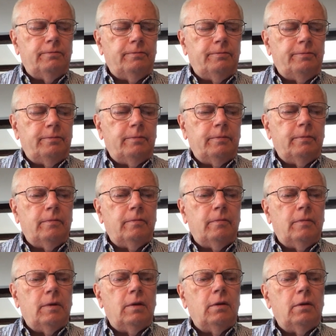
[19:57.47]

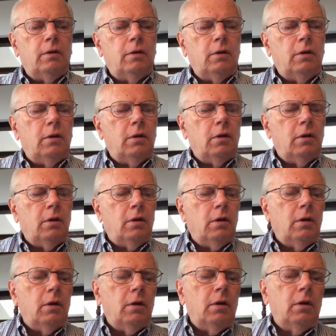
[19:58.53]

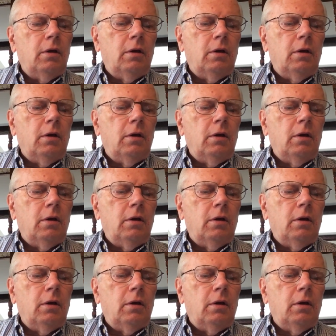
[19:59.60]
(silence)